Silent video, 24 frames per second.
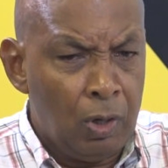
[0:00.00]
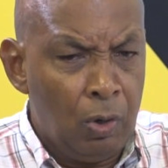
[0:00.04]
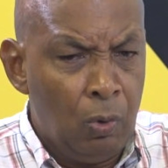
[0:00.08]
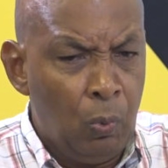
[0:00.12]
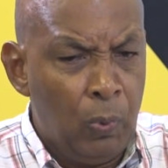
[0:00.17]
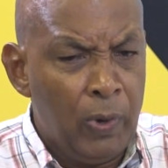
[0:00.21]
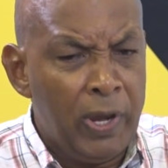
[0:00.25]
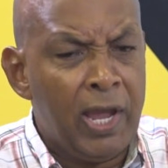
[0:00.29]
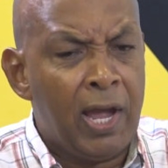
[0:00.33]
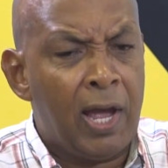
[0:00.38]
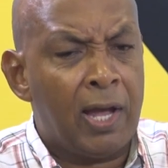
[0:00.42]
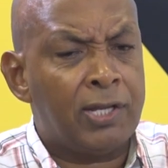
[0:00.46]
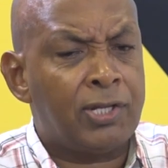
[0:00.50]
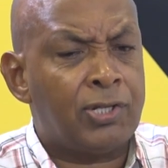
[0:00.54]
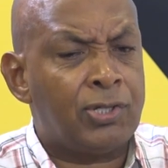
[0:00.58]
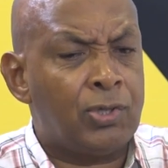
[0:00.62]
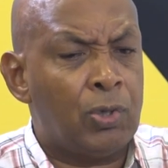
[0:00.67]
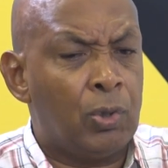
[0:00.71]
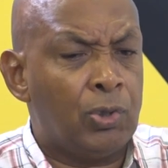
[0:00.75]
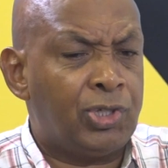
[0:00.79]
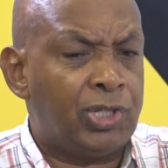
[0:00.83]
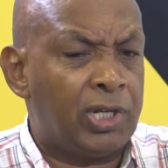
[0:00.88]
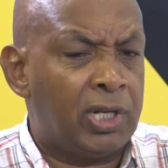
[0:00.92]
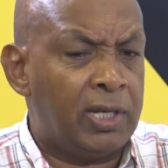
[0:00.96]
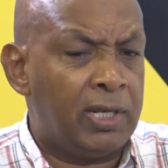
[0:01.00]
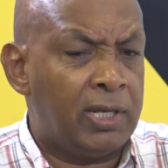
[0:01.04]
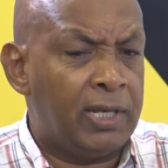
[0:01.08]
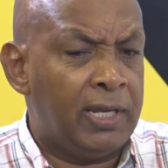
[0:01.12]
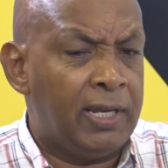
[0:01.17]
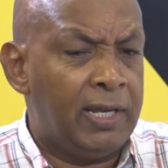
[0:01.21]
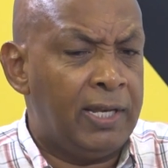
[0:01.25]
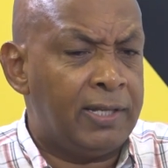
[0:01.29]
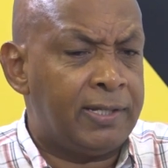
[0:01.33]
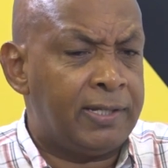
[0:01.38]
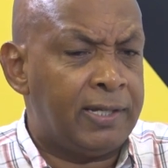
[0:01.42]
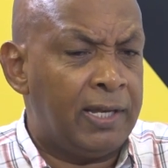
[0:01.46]
we are social
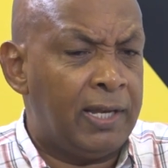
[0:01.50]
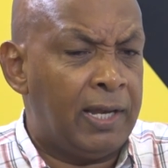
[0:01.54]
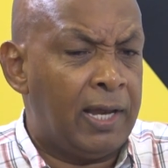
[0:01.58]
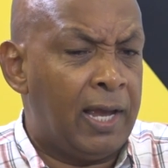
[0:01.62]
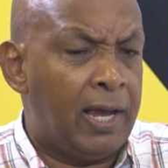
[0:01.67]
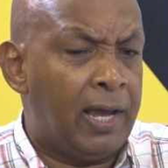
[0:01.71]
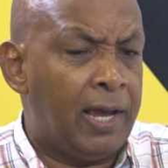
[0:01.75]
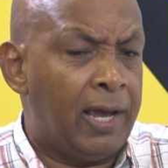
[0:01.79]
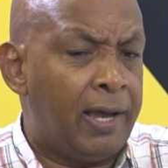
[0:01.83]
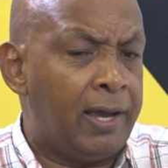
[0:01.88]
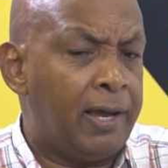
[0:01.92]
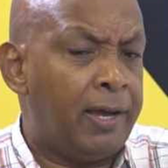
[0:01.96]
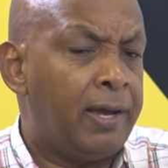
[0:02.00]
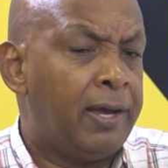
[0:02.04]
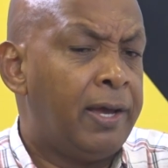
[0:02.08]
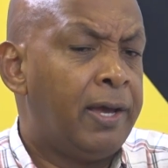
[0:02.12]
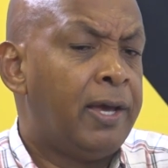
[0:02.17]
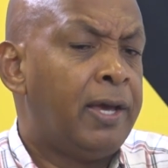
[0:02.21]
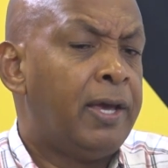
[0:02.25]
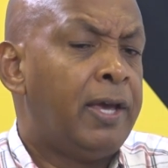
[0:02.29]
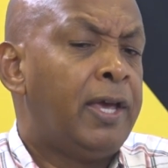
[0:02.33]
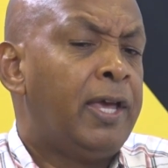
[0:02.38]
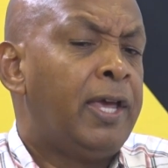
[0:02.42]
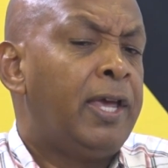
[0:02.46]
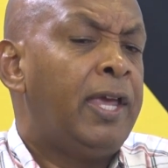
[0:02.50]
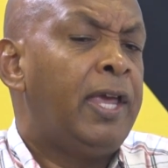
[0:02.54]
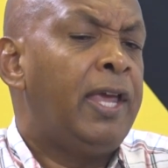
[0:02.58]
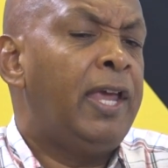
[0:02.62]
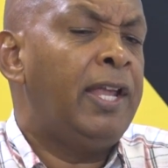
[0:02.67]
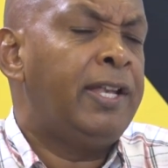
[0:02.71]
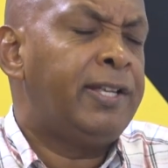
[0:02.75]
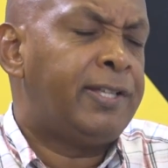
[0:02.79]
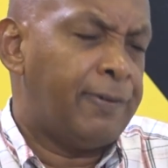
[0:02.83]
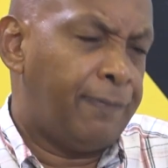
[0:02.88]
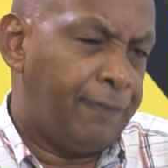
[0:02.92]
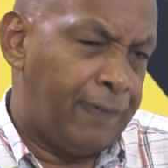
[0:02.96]
in, uh,
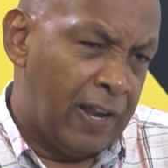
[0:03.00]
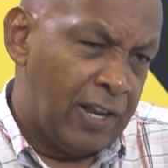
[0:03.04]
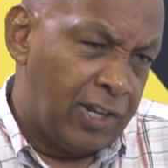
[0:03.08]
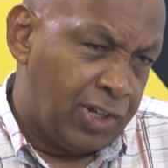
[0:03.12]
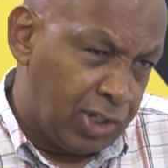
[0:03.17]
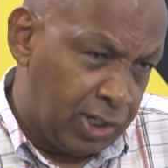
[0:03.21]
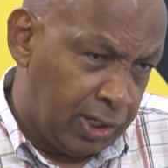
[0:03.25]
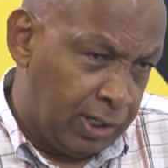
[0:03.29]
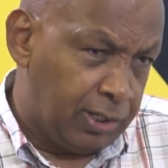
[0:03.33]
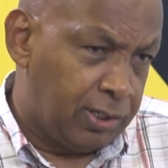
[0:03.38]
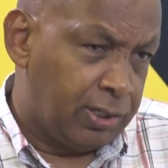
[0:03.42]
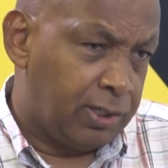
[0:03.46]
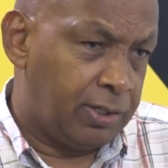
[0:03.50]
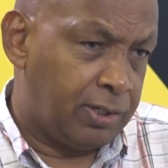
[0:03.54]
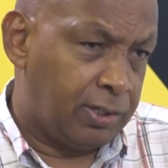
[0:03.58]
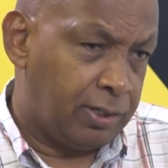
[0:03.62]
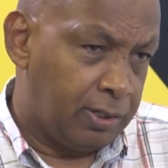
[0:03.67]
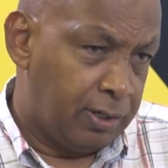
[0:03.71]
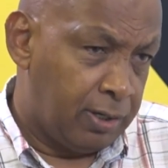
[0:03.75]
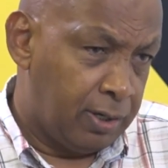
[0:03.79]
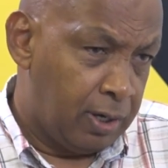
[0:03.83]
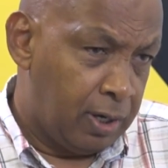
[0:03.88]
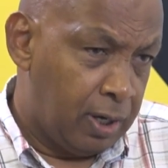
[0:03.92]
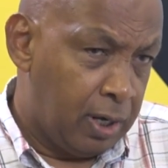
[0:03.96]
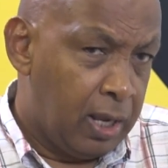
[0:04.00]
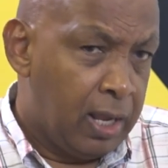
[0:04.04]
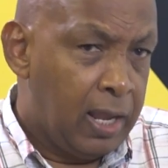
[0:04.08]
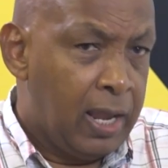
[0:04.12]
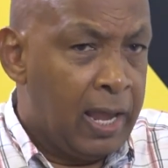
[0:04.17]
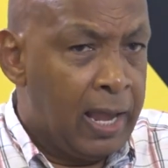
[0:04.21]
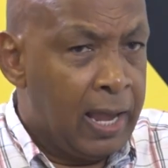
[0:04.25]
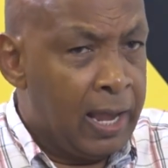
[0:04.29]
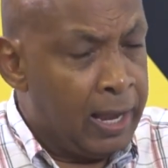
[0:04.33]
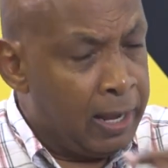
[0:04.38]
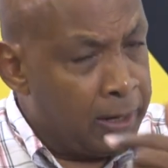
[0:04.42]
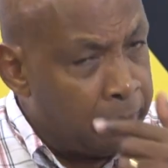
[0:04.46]
interventionists
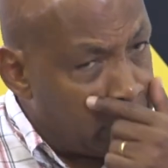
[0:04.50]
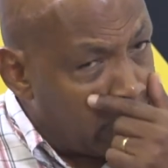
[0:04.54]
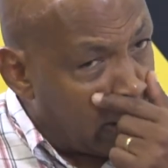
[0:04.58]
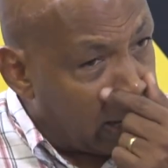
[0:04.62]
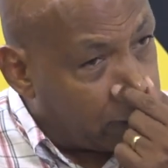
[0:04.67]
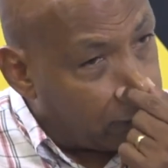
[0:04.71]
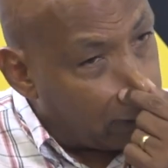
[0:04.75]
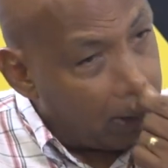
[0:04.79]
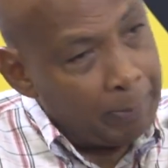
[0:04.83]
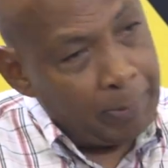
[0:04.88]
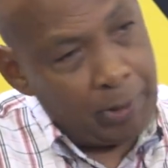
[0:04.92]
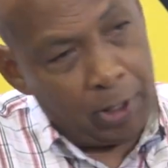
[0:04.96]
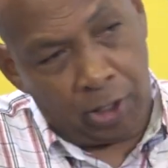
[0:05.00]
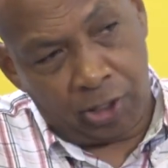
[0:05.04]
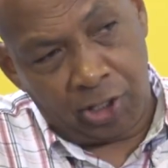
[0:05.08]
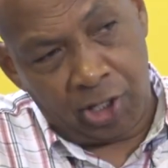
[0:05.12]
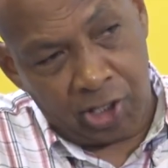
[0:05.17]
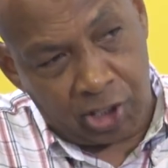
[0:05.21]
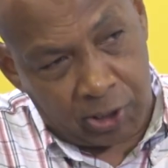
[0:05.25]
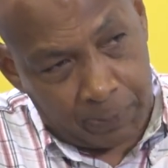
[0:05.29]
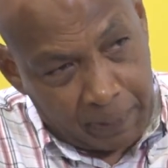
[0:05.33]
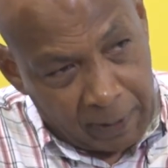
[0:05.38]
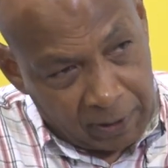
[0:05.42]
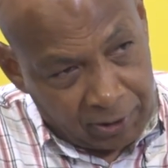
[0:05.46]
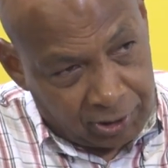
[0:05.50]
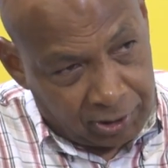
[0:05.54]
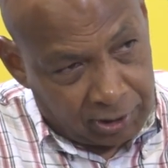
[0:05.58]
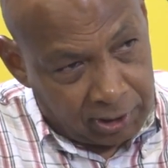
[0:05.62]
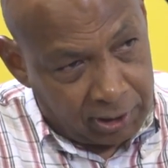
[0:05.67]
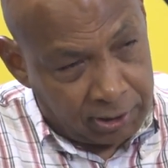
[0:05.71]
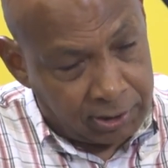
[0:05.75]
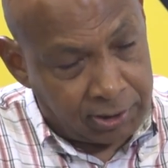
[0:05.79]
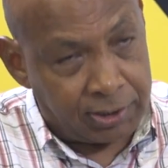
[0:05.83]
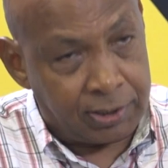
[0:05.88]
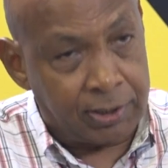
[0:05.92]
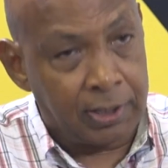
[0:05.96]
and we are crime reduction
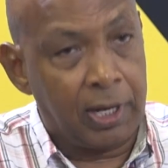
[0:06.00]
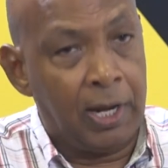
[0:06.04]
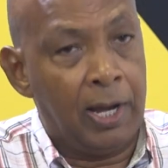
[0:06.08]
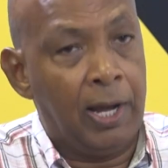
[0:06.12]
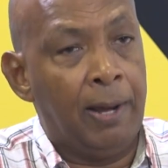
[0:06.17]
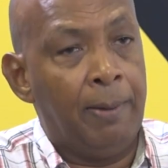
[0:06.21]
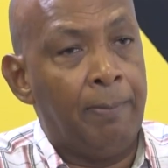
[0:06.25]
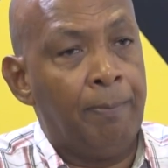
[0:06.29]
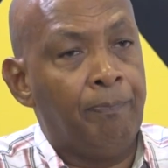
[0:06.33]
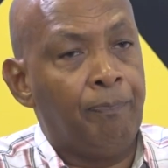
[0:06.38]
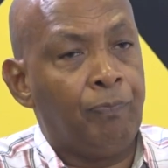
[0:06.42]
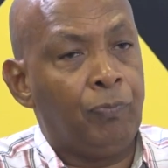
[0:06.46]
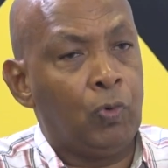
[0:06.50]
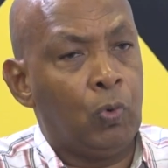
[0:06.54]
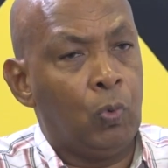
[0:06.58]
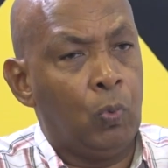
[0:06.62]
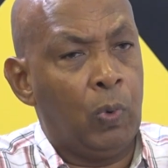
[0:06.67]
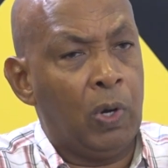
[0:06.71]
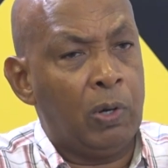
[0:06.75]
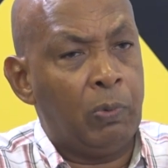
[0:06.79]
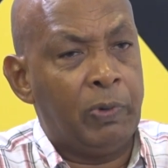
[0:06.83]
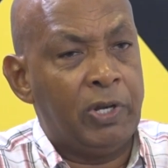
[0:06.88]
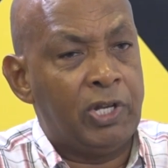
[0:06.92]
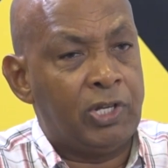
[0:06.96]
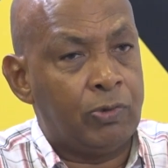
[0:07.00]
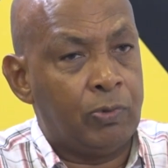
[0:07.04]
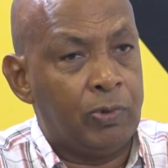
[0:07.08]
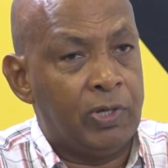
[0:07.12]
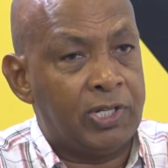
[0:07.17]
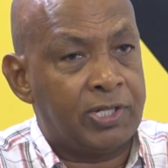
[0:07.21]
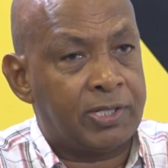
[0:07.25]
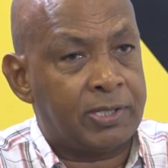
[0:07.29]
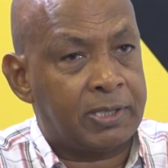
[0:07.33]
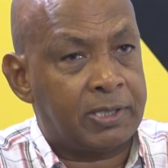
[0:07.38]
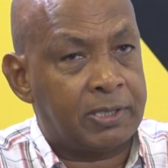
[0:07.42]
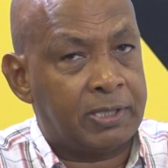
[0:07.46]
specialists. Um, what we do
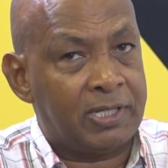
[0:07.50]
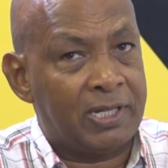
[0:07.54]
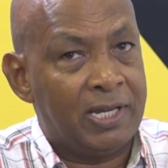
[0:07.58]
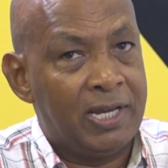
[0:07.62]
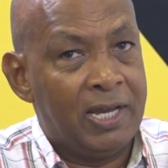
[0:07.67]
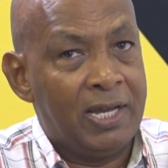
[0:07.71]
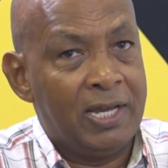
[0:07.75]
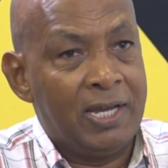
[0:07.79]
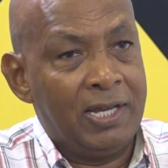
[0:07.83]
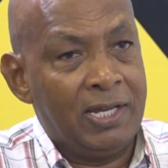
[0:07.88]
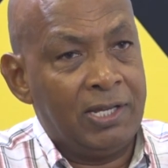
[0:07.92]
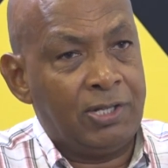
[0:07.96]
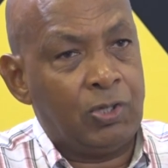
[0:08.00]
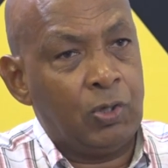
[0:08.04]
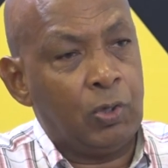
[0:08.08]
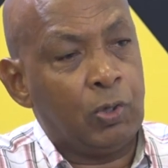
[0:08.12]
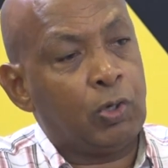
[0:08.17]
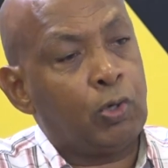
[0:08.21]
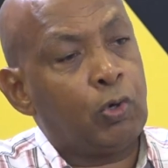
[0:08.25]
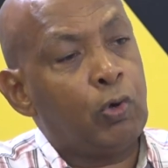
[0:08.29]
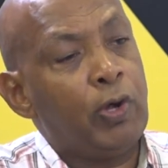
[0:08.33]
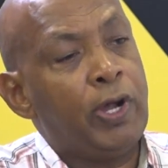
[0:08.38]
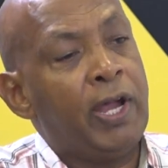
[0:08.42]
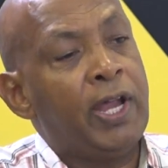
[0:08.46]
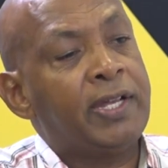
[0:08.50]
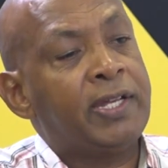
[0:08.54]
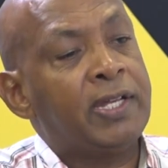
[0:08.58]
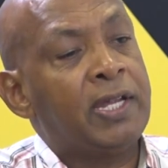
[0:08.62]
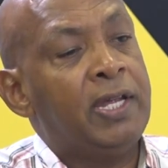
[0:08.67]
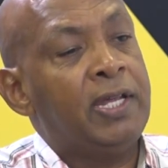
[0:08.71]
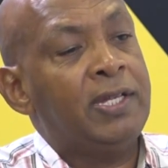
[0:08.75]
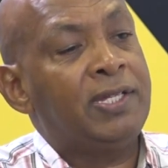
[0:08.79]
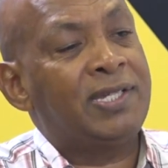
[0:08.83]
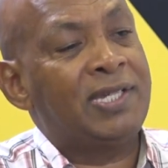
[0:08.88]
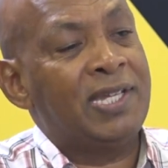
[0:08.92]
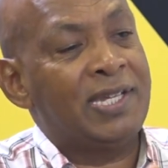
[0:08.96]
is to create
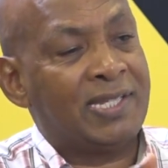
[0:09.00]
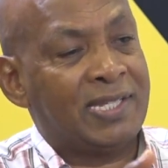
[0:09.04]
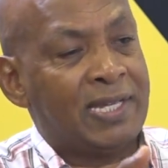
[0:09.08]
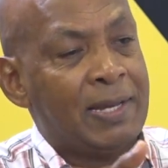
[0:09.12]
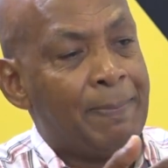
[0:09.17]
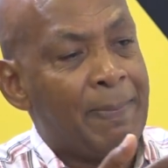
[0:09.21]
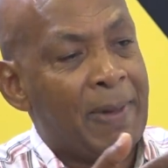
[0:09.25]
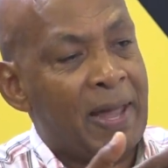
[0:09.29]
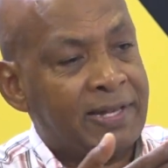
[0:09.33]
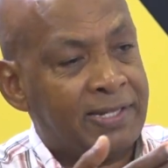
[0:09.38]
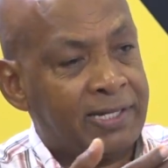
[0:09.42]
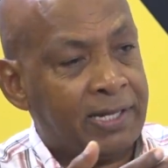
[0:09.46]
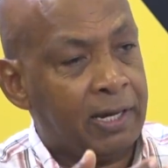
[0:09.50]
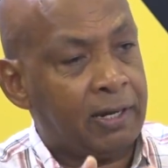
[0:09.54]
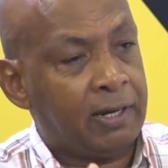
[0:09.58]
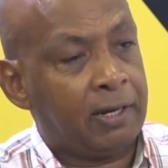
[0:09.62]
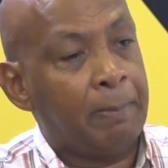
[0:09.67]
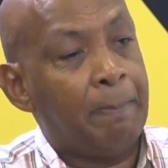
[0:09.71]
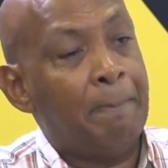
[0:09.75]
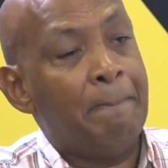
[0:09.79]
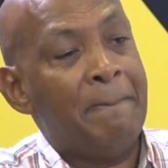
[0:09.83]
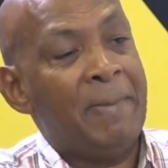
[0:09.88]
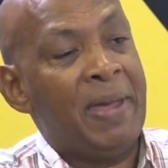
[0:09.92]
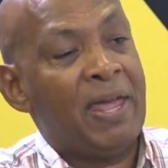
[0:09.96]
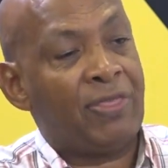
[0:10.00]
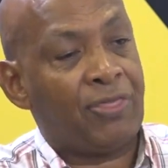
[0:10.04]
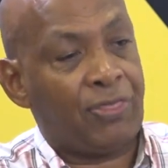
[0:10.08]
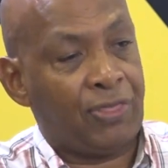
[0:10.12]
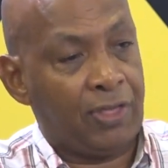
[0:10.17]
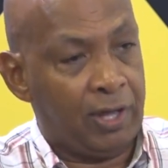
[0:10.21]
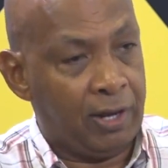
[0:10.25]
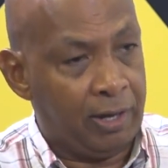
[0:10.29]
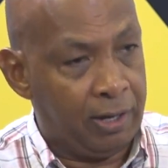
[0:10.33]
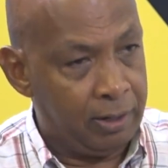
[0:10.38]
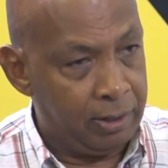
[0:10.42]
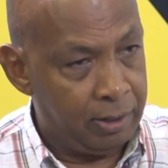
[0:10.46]
a systematic
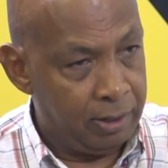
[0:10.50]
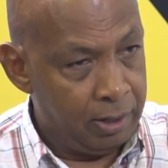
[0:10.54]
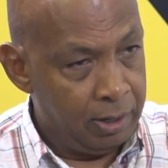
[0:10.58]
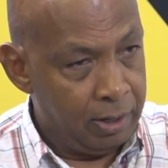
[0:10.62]
method